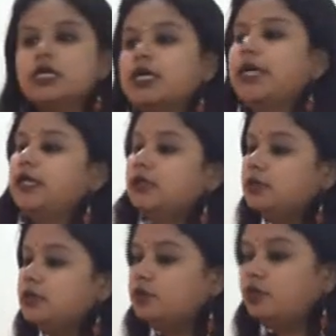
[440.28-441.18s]

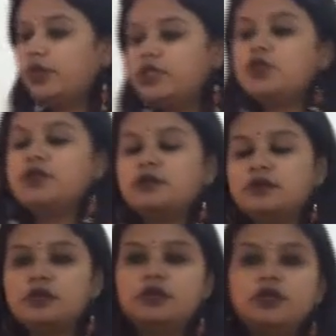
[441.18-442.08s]
and one should
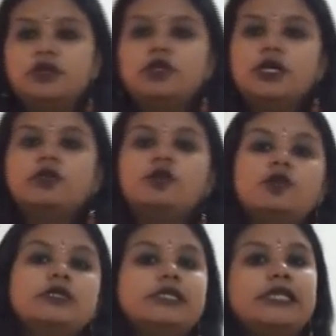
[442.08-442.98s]
you can
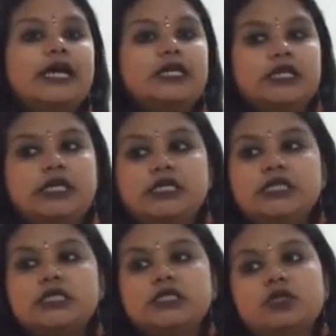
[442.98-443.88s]
note that it
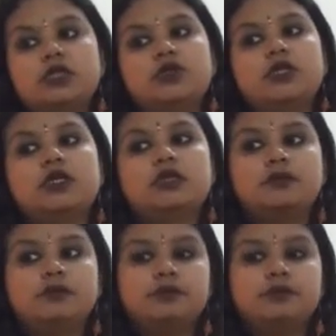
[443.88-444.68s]
is unique.